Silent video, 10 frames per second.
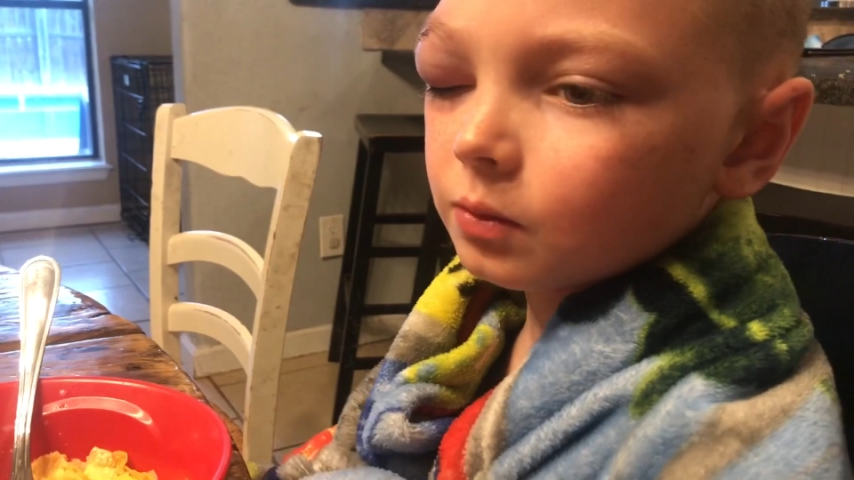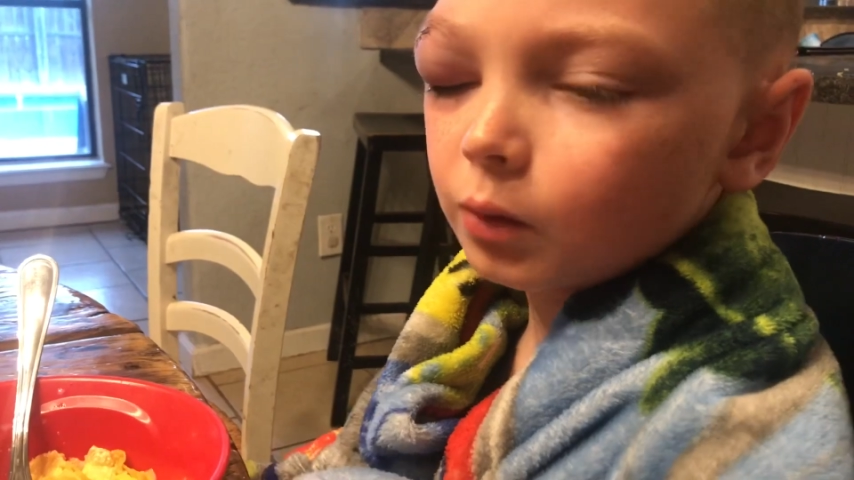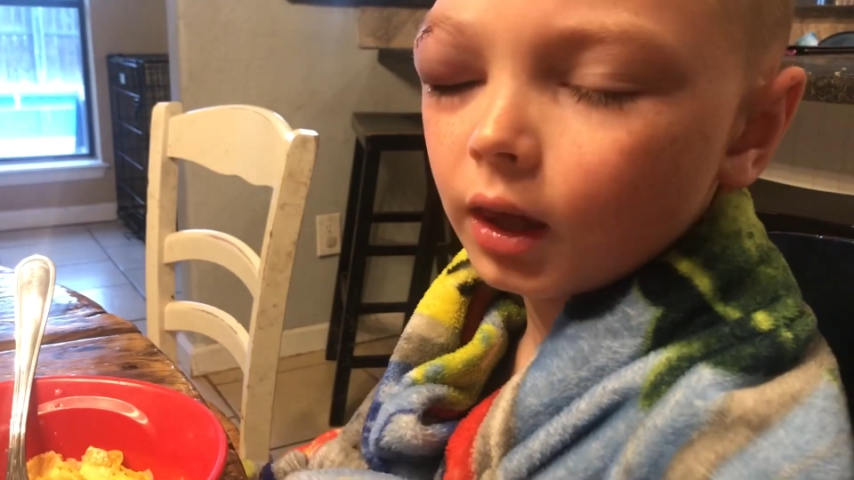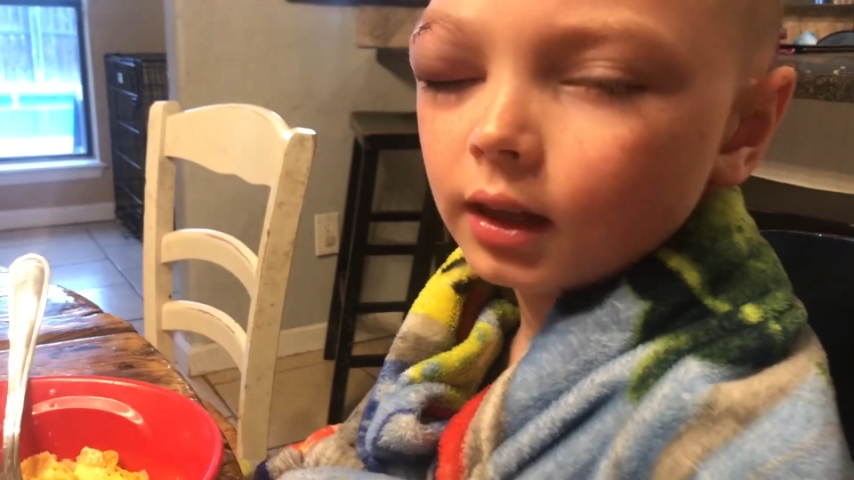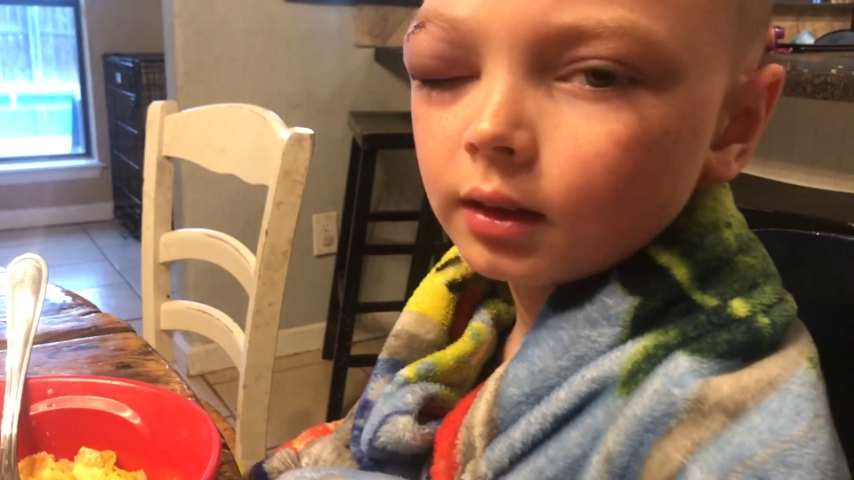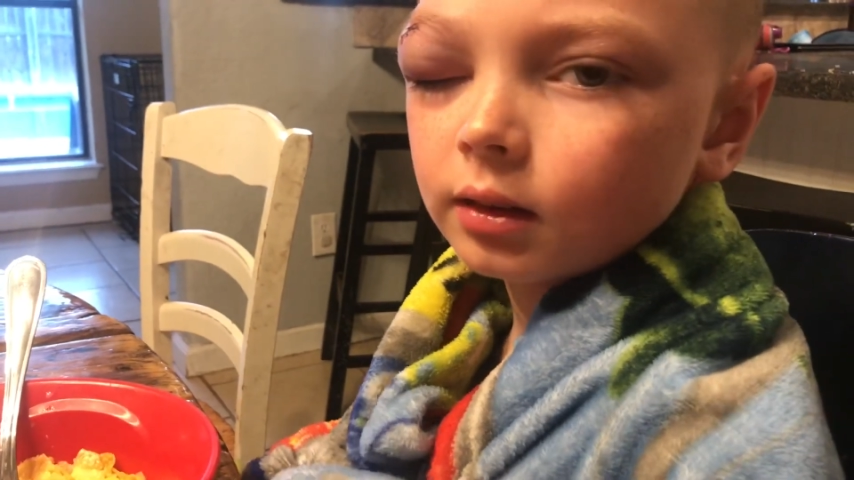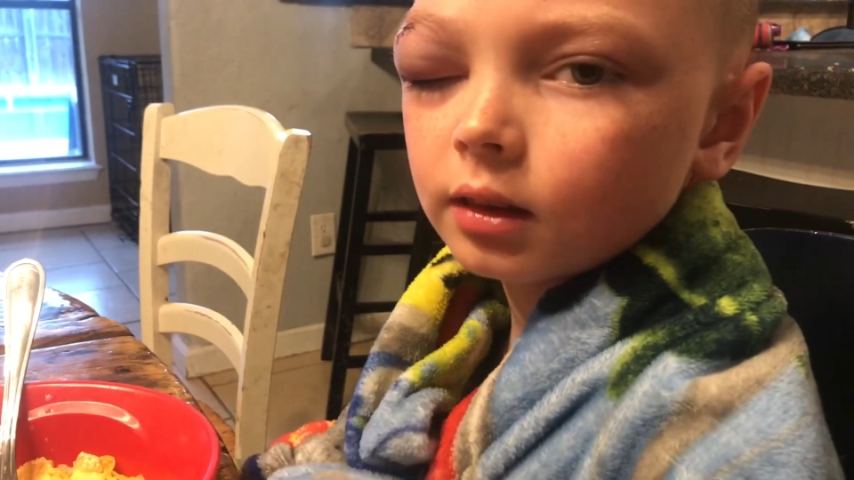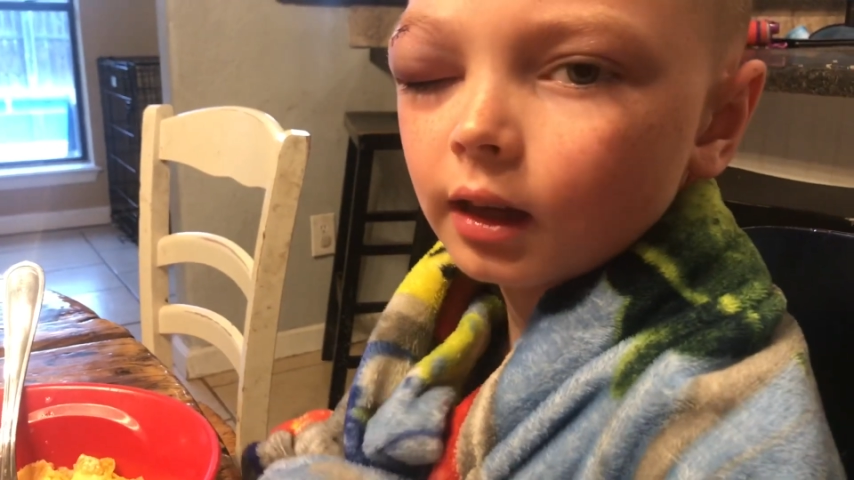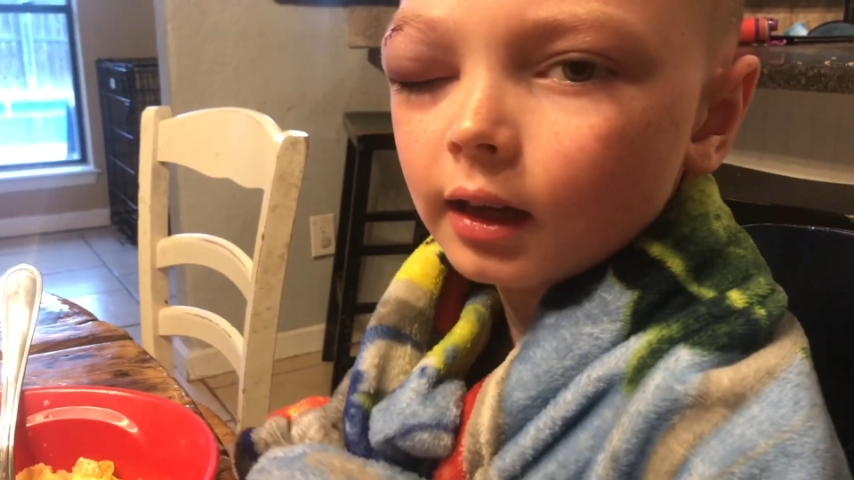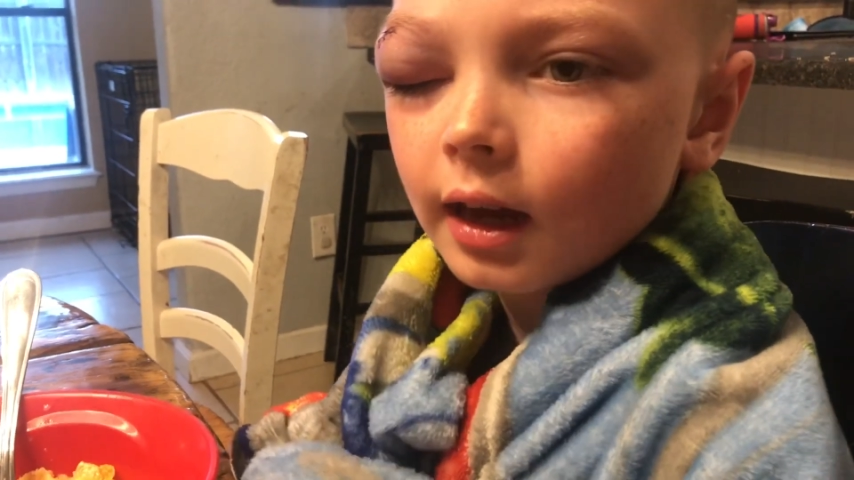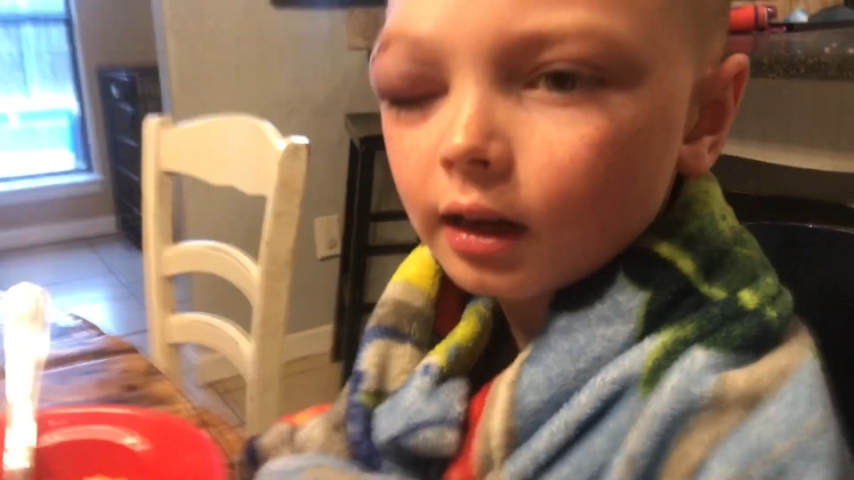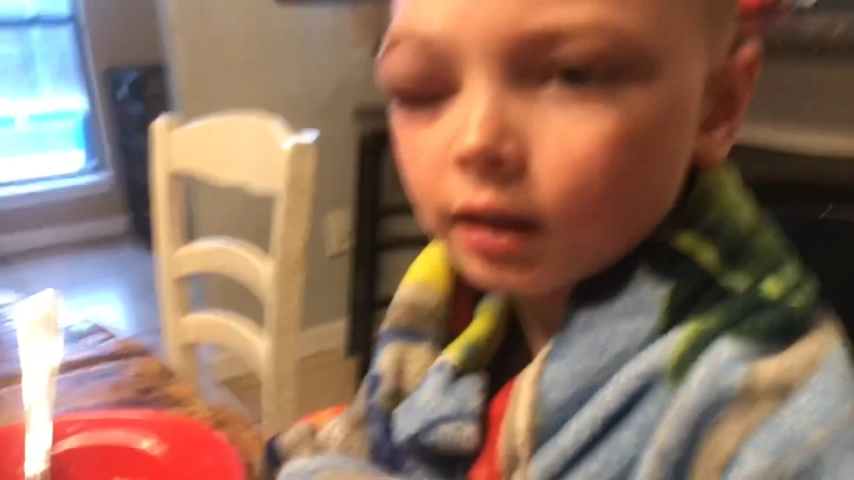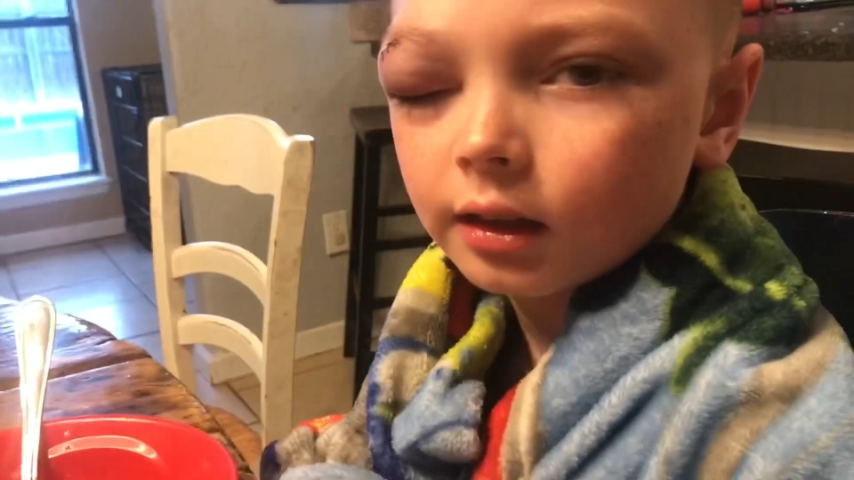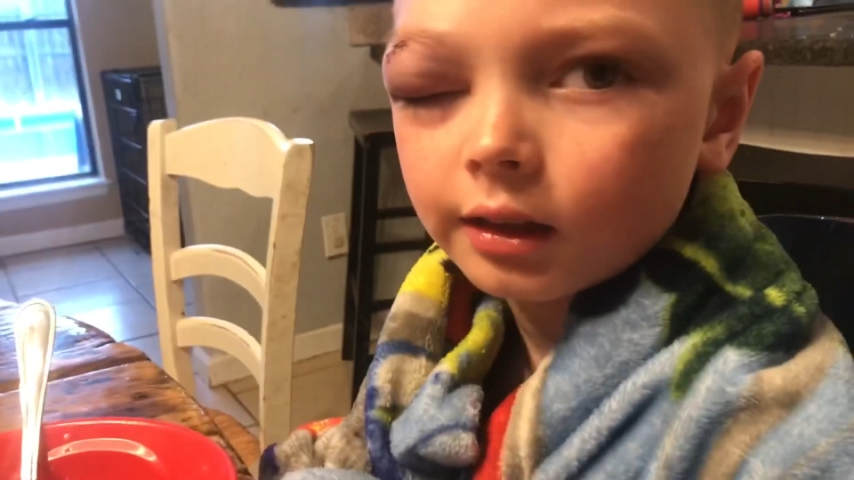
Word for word: Wait, they had to